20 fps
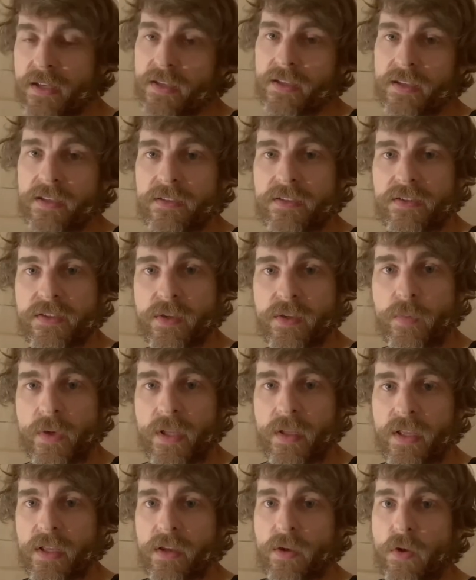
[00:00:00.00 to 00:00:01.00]
just a quick
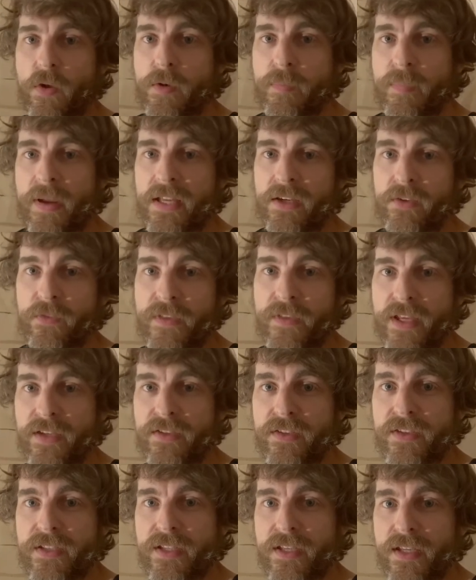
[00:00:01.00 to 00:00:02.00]
coat of paint on there
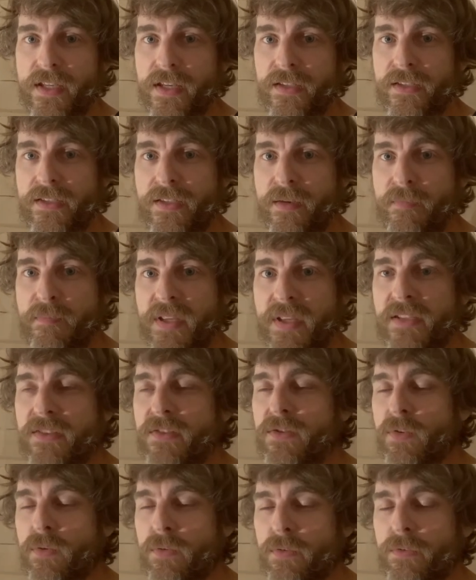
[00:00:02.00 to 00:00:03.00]
just in case some bits
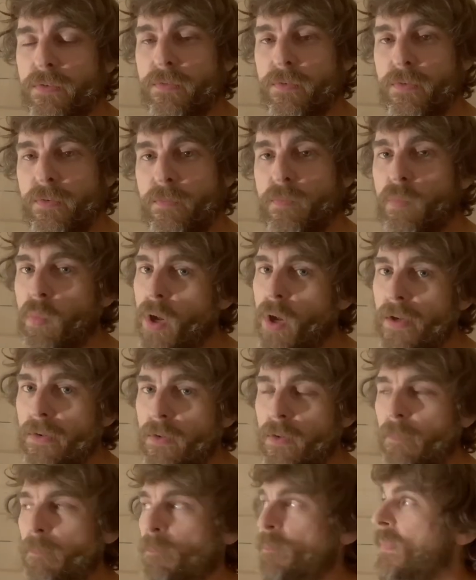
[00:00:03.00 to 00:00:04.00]
show through. Why
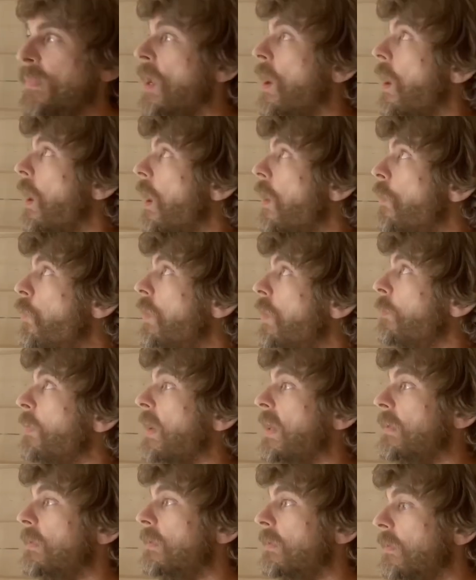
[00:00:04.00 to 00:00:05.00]
not? I will
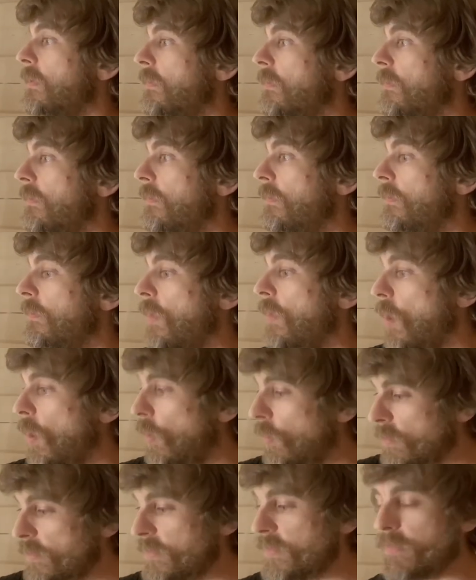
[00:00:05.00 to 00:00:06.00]
paint the
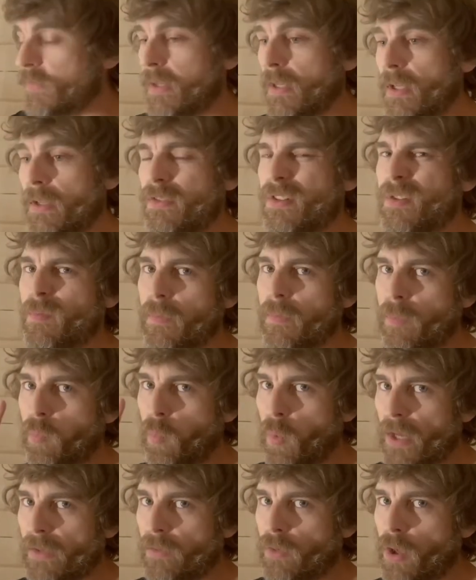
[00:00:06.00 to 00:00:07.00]
whole stringer just with
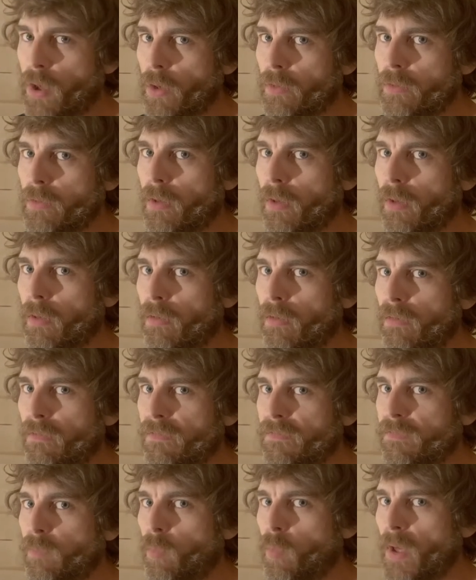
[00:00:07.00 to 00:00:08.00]
one coat
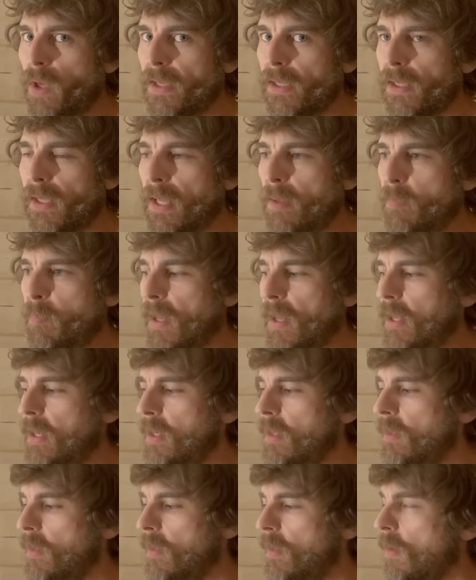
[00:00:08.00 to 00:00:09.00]
of white clay
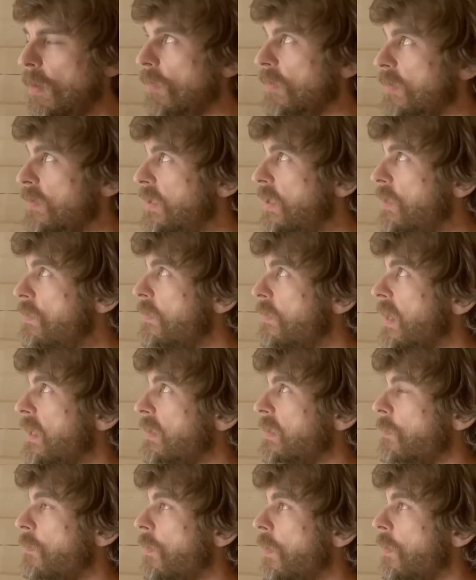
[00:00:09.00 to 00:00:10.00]
paint. I'll continue that
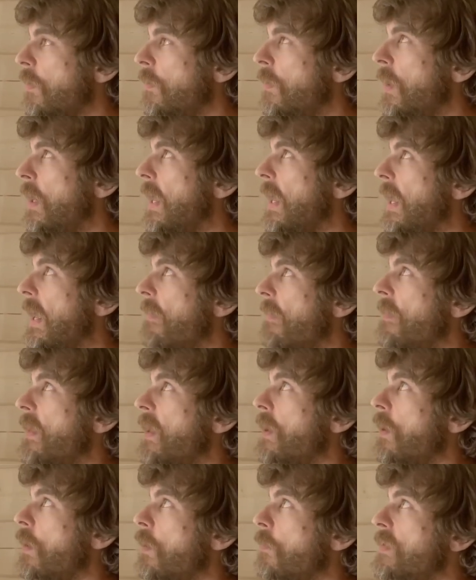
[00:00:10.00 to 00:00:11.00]
tomorrow, and
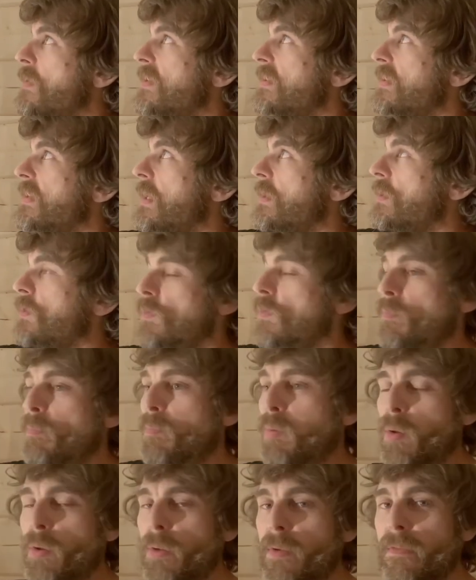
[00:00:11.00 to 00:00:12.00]
then I'll be set to
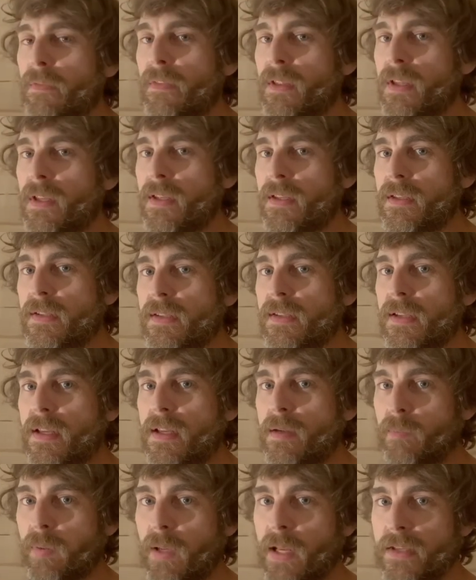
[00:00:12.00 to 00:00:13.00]
put these
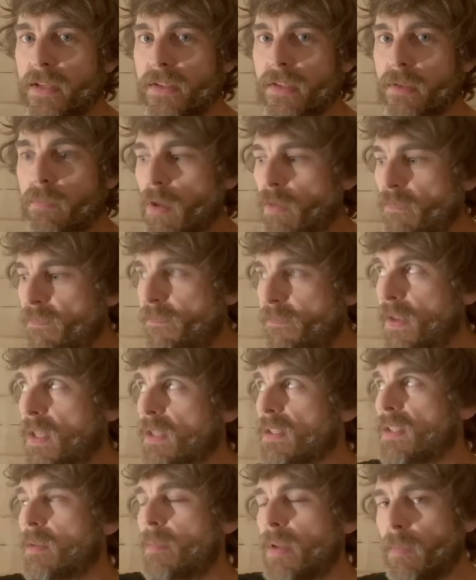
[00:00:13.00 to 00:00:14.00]
in place. So I'll
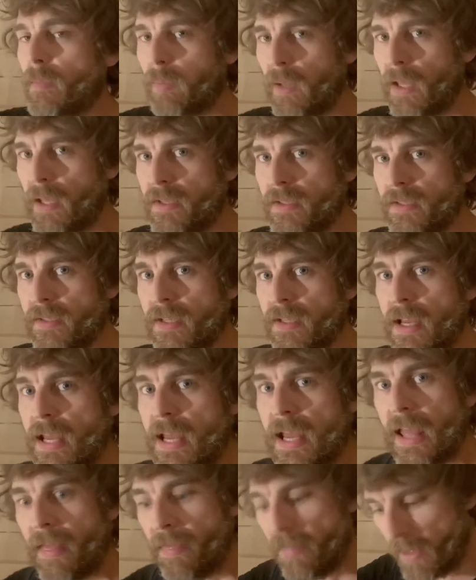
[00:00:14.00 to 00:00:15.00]
fix them in place,
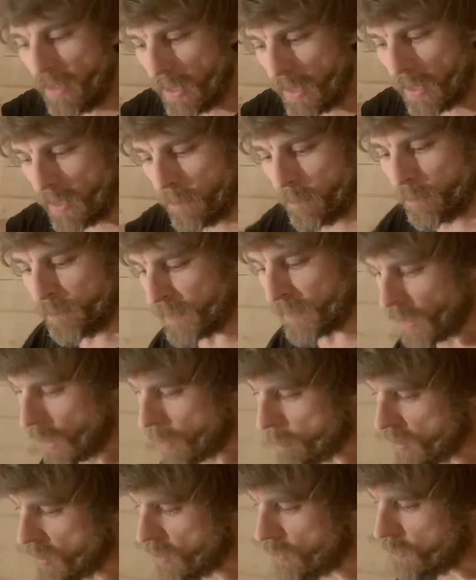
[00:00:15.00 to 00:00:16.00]
and then I
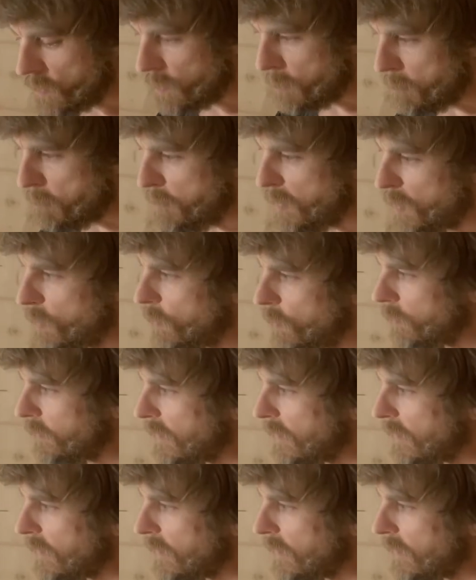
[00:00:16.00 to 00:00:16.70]
begin to build